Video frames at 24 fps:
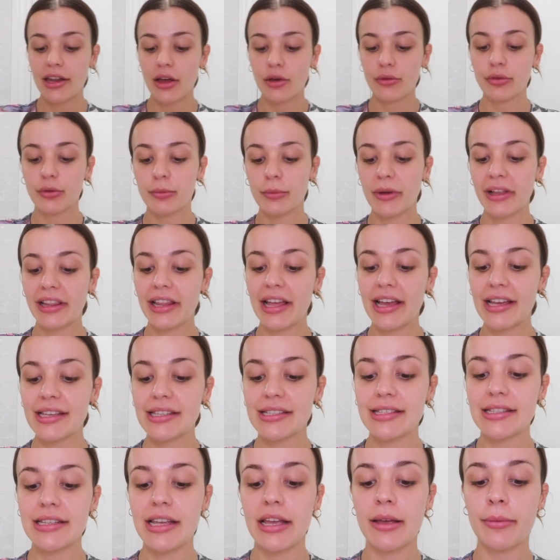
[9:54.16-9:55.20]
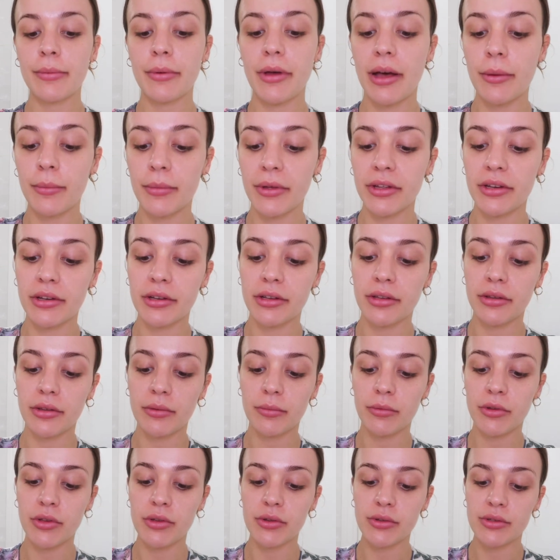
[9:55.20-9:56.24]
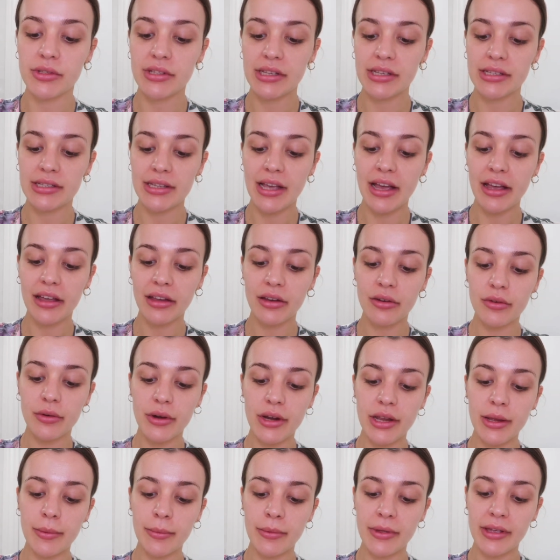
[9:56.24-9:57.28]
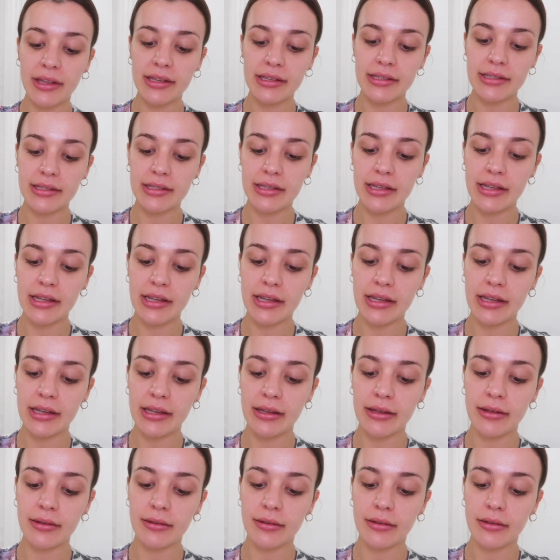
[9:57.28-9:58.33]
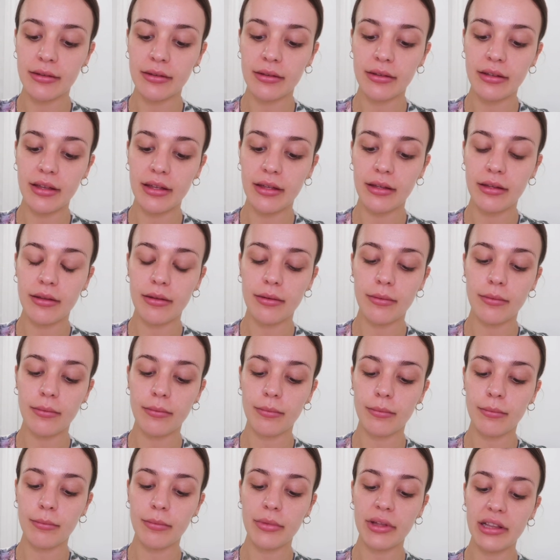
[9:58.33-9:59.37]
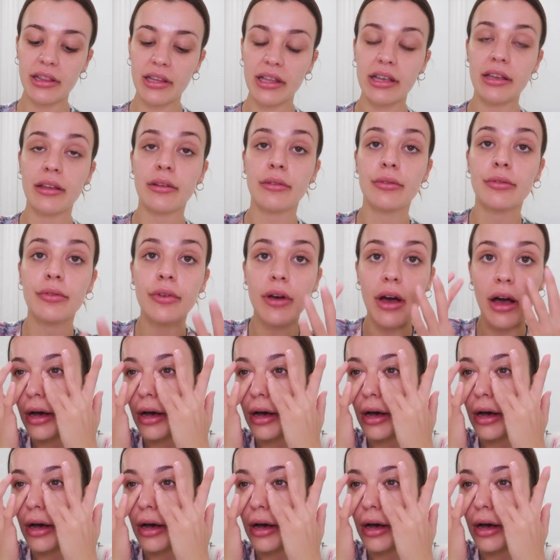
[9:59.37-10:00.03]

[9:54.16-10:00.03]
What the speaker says: Now for my last step, I'm gonna use this eye cream. Is the Leaf